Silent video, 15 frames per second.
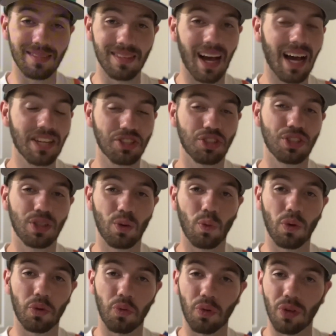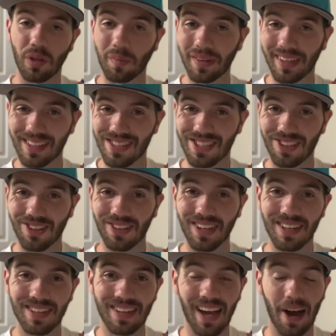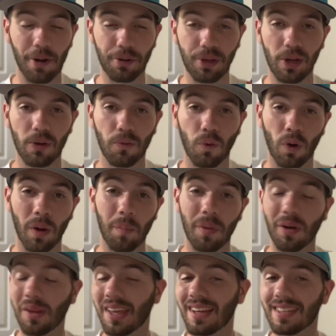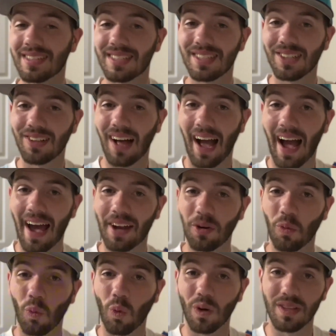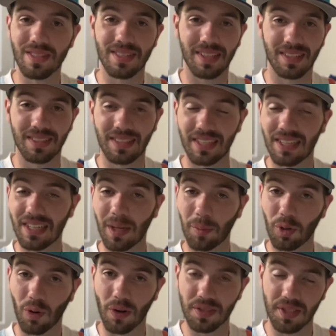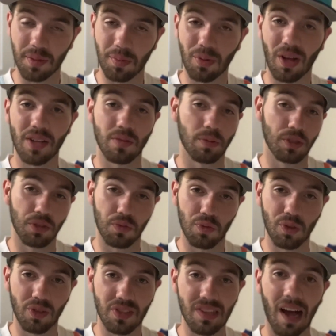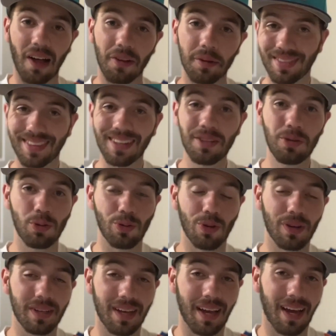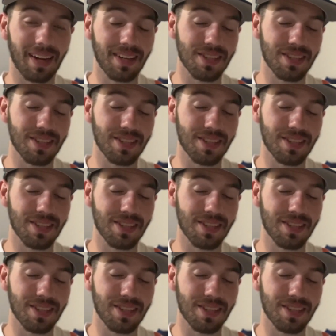last year would really be considered a down year for him, but he still had a 116 WRC plus, which is really solid. Then you look at his